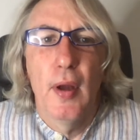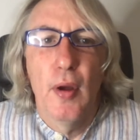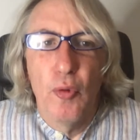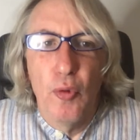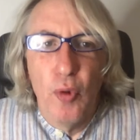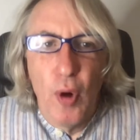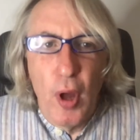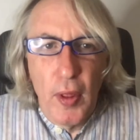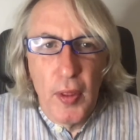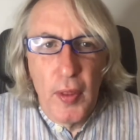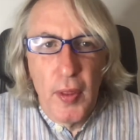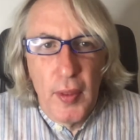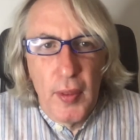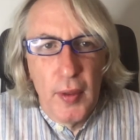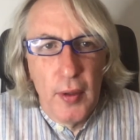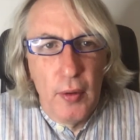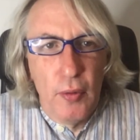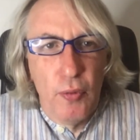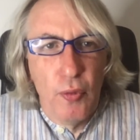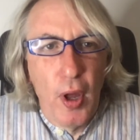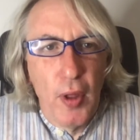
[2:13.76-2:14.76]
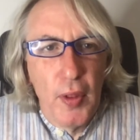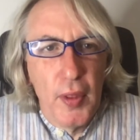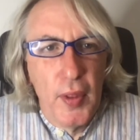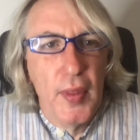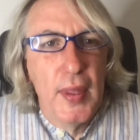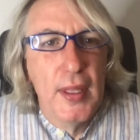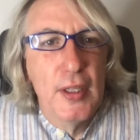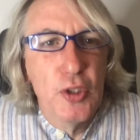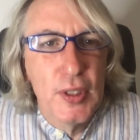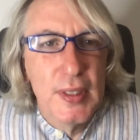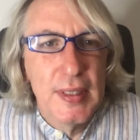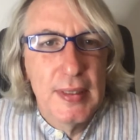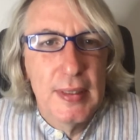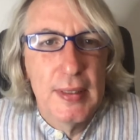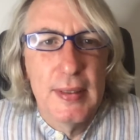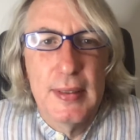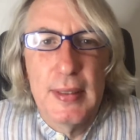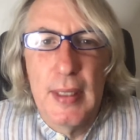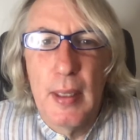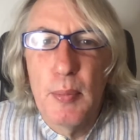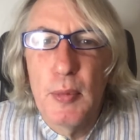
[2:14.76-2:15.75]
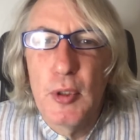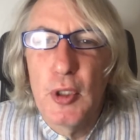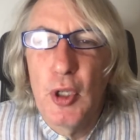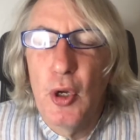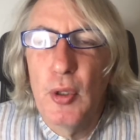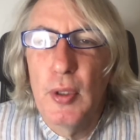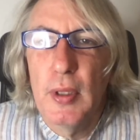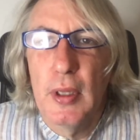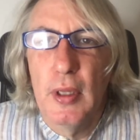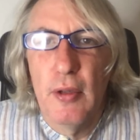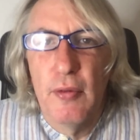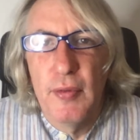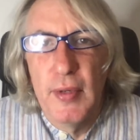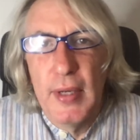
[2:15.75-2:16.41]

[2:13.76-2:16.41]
rather, rather than just the sum total of